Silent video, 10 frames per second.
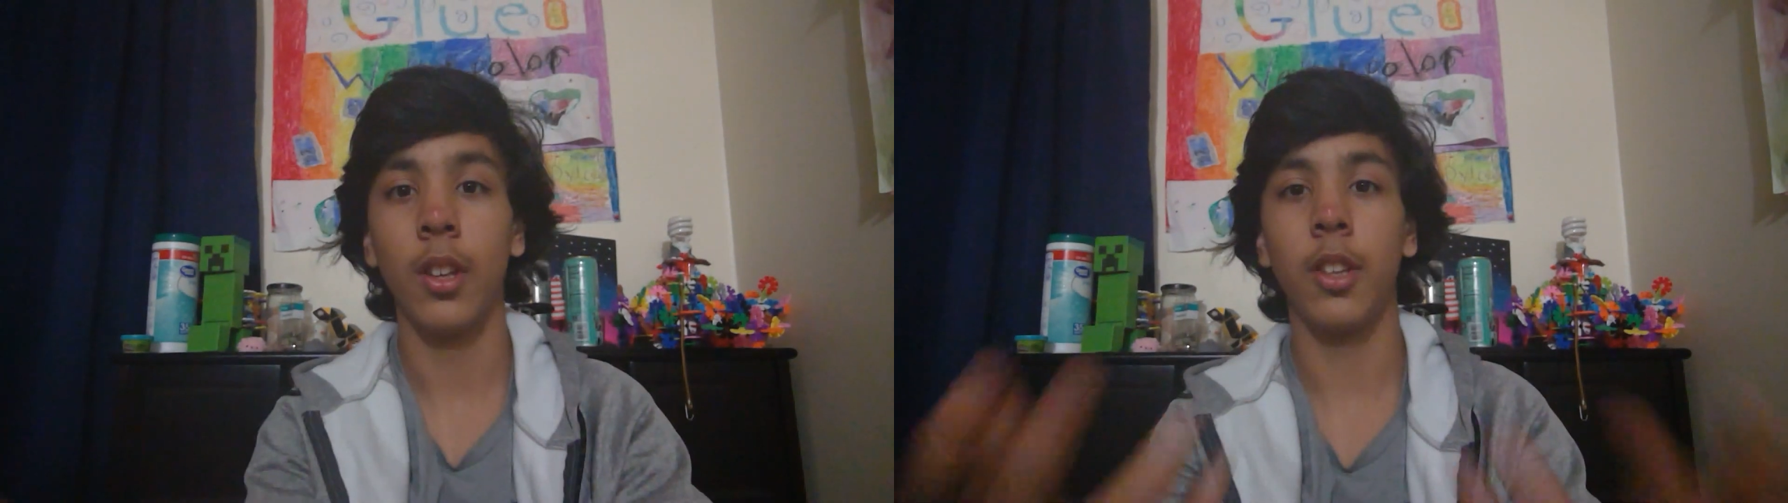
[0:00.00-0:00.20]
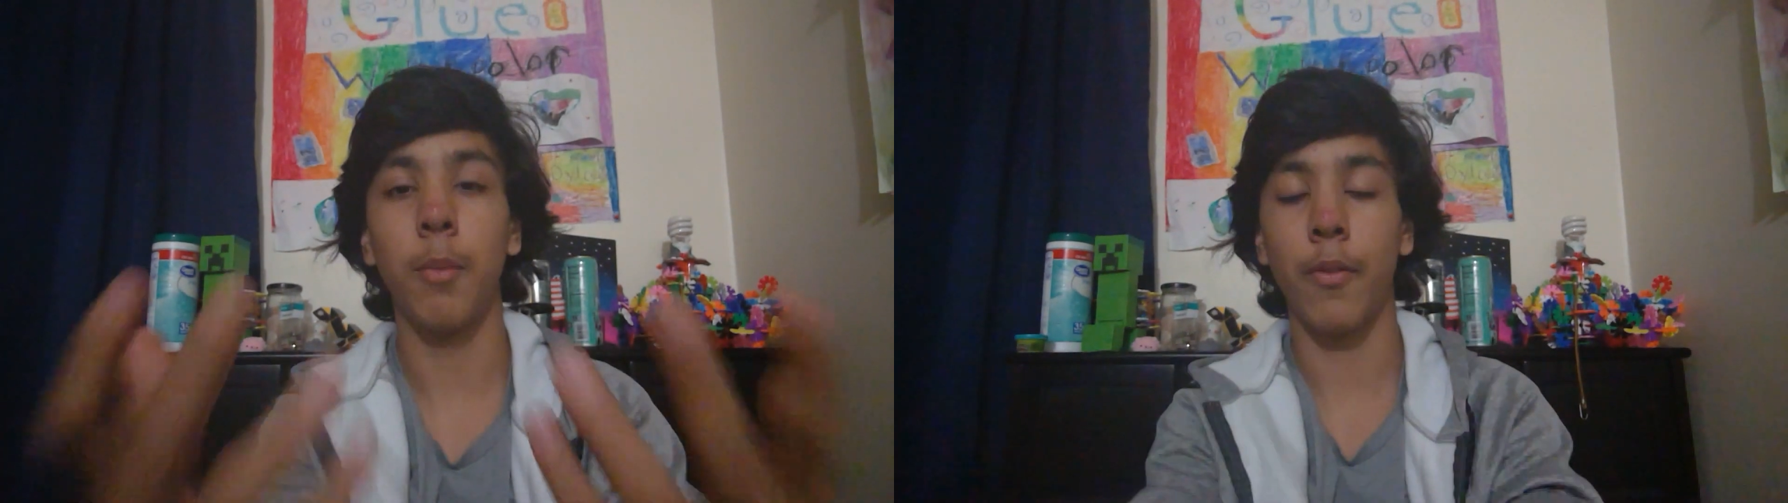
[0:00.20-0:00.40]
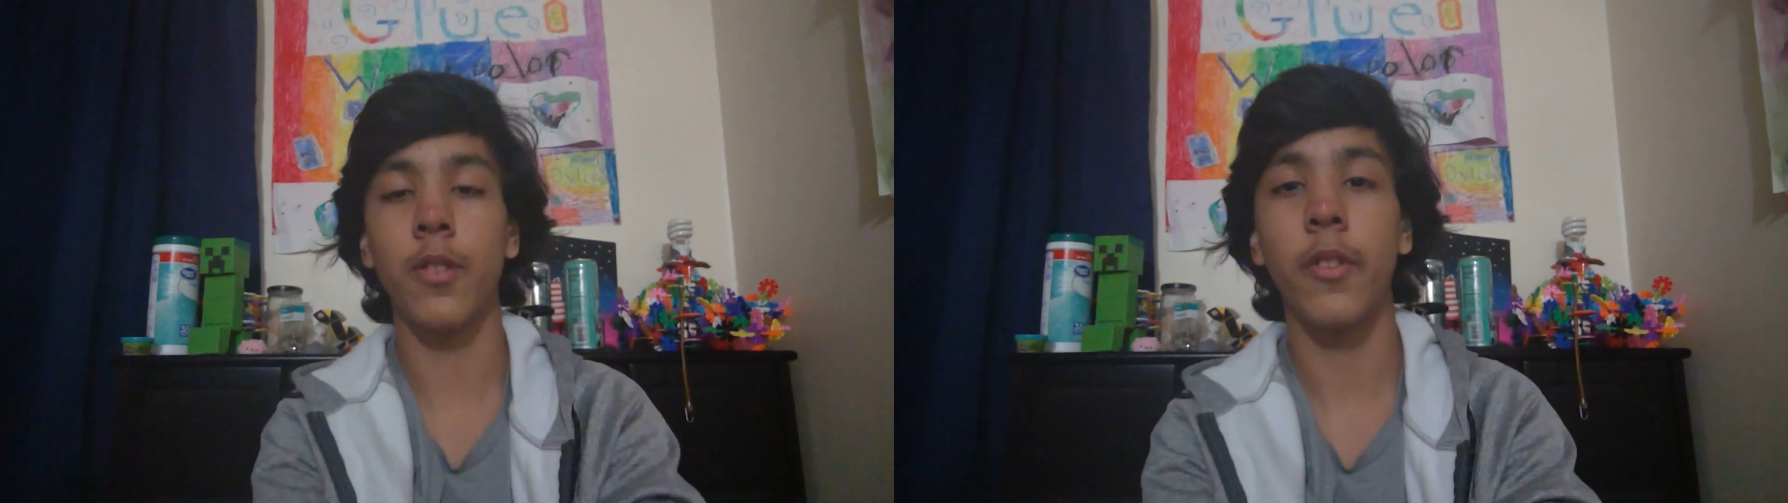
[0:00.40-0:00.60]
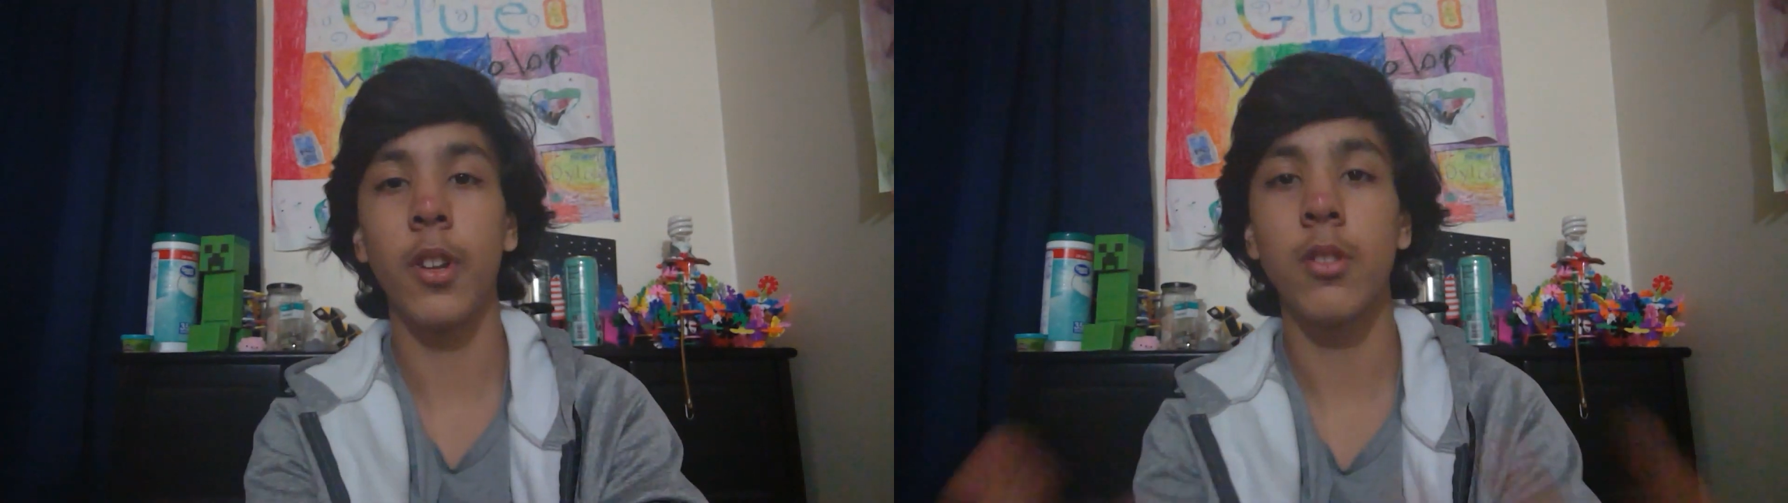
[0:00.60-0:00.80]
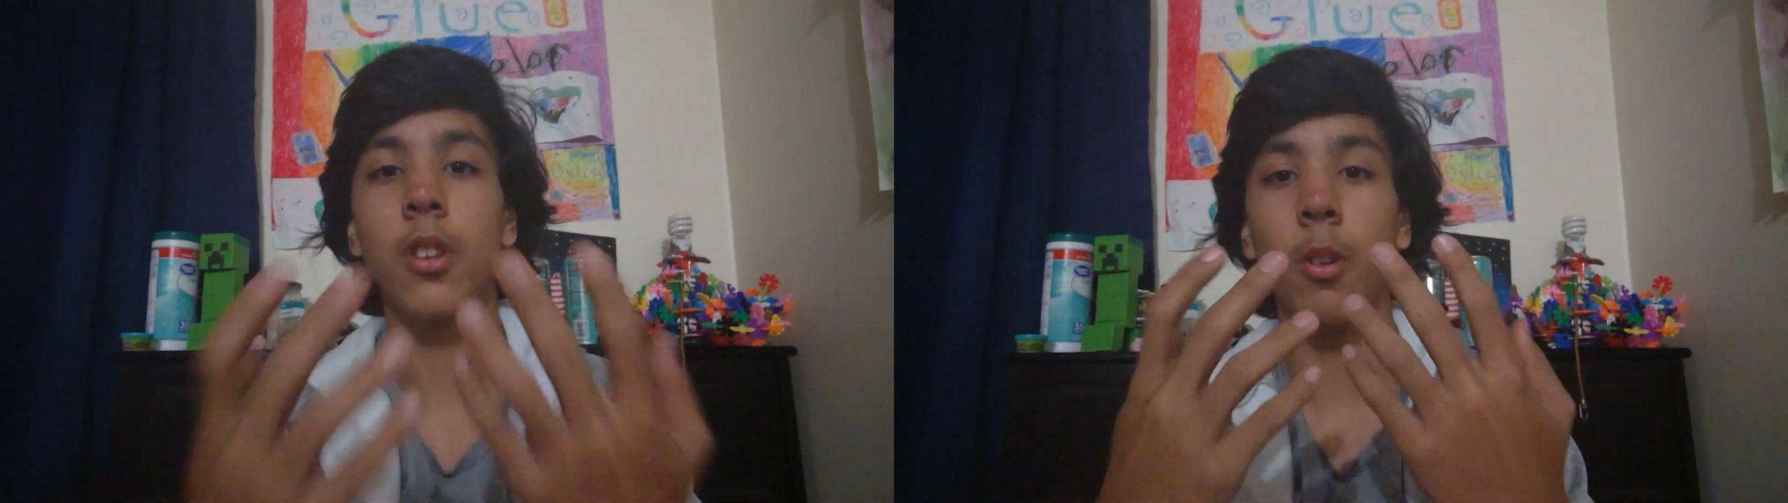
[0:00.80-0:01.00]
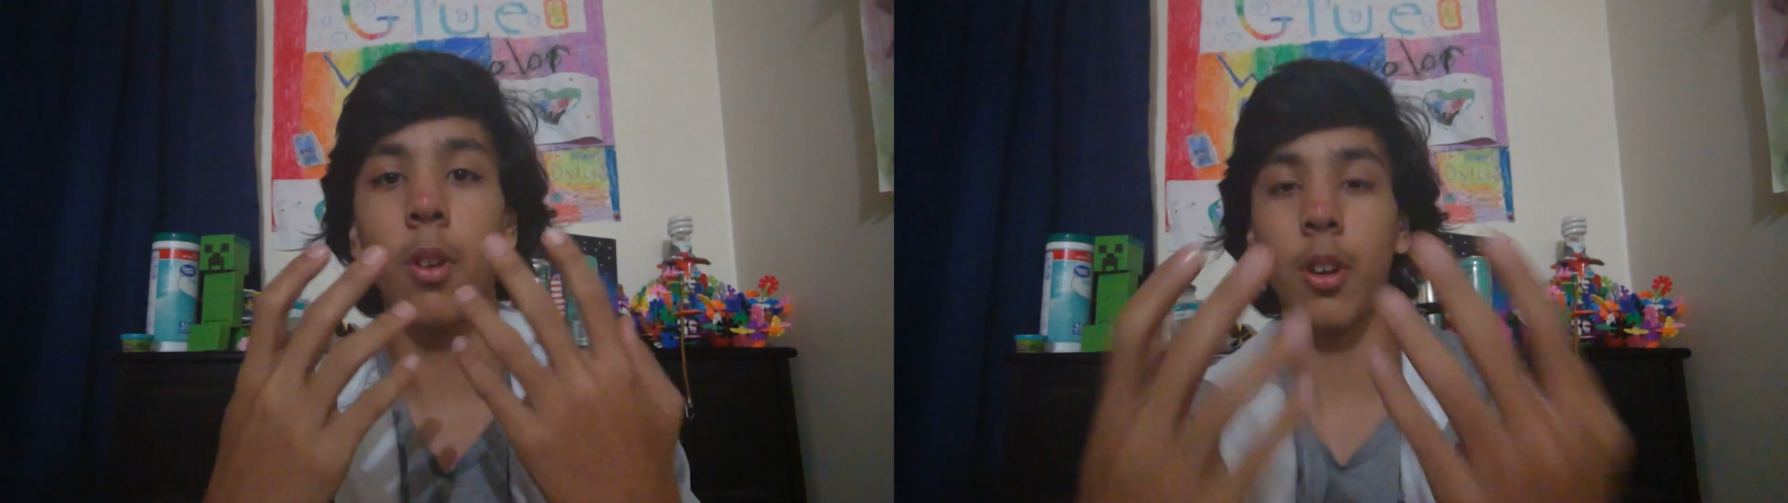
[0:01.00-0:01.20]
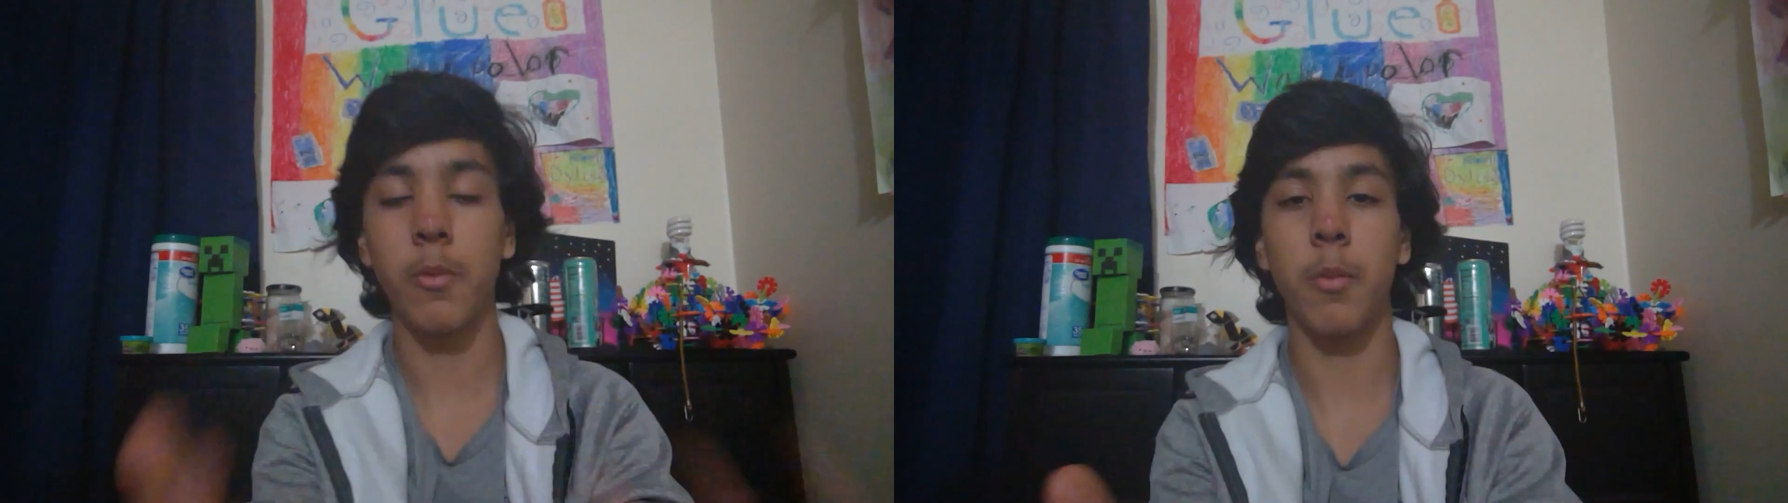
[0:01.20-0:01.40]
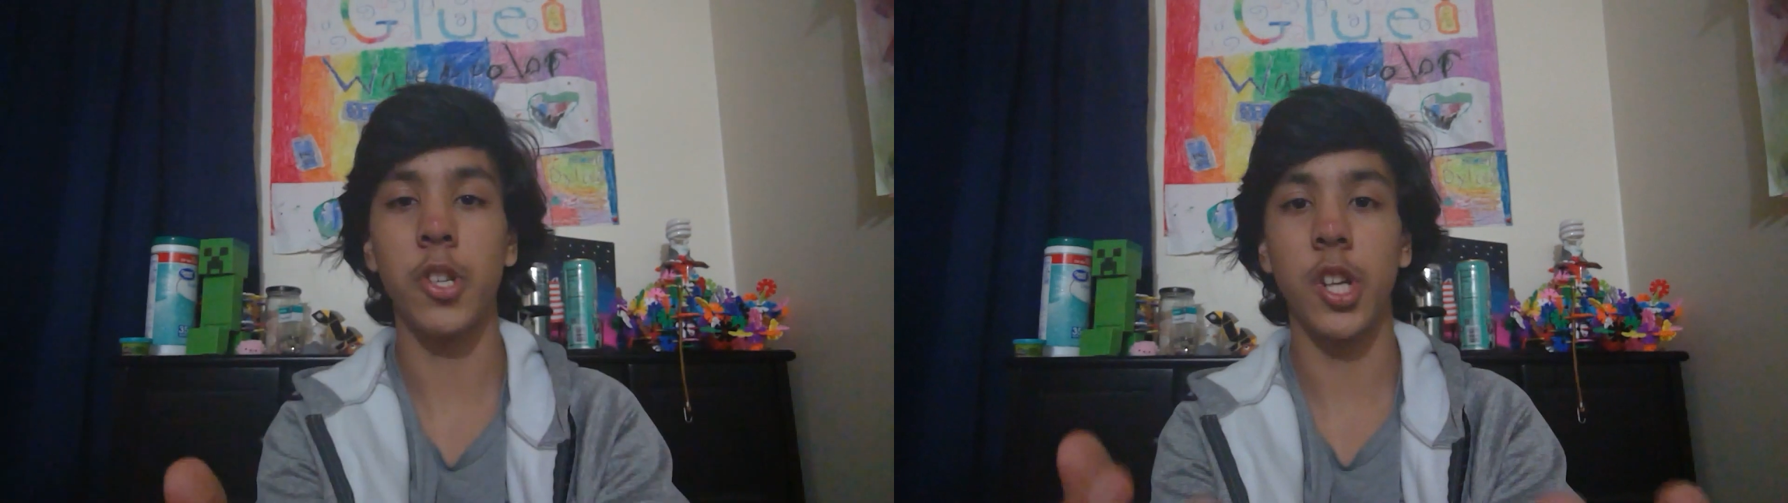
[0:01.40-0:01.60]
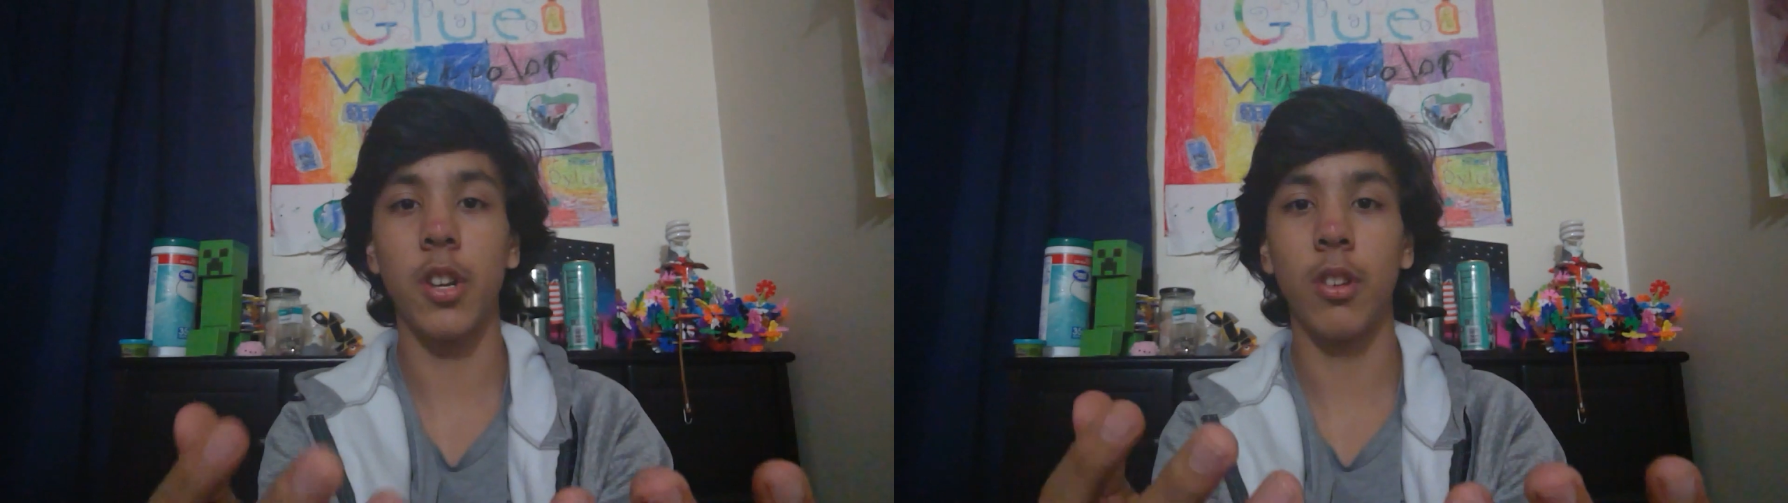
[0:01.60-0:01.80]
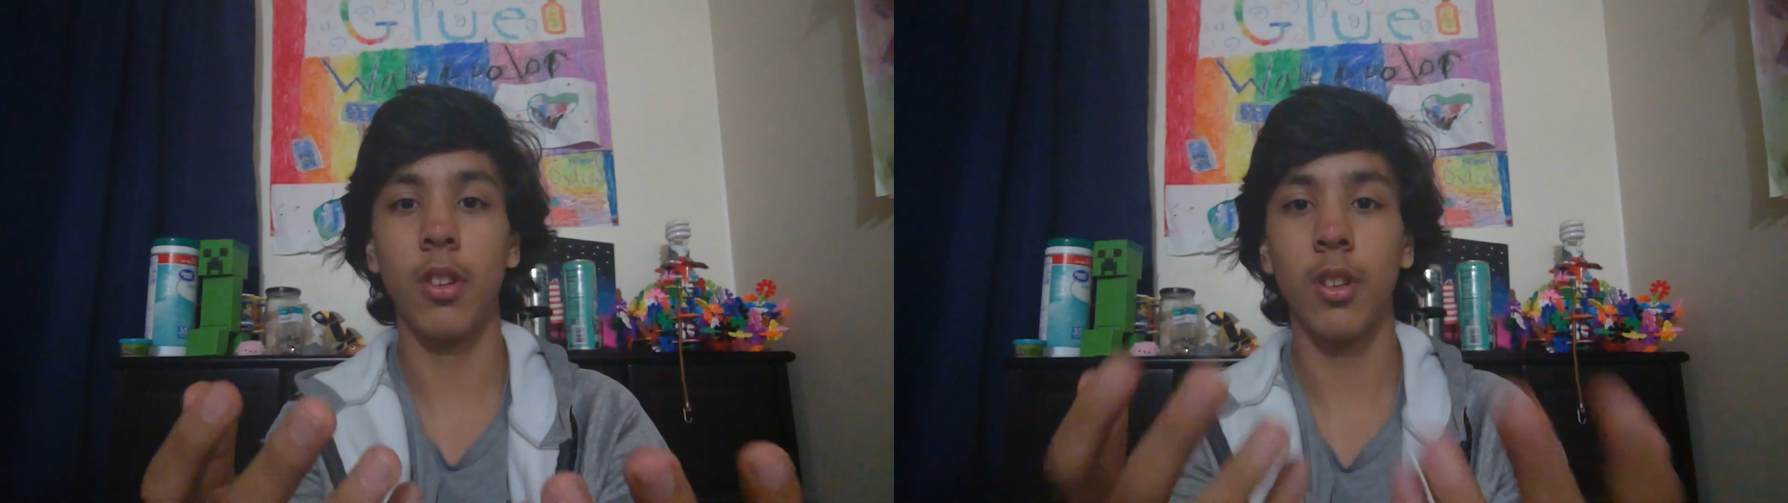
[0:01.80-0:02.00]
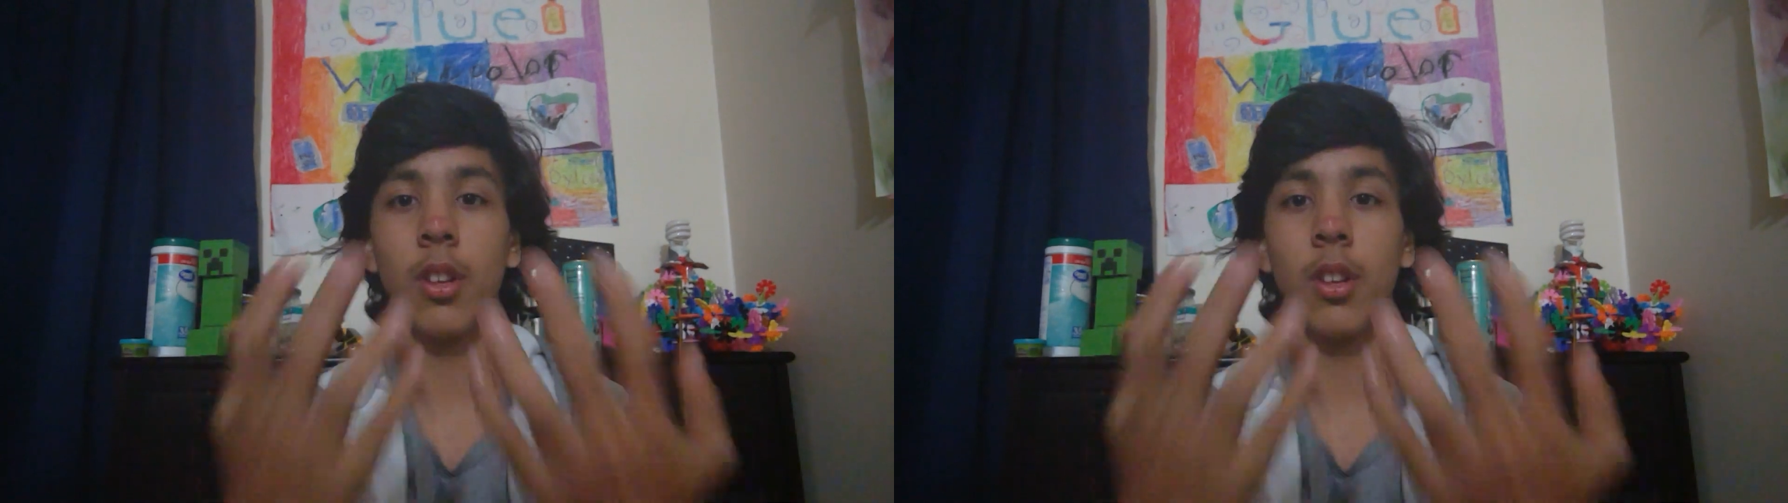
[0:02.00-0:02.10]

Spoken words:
This is my first video, so welcome to my channel.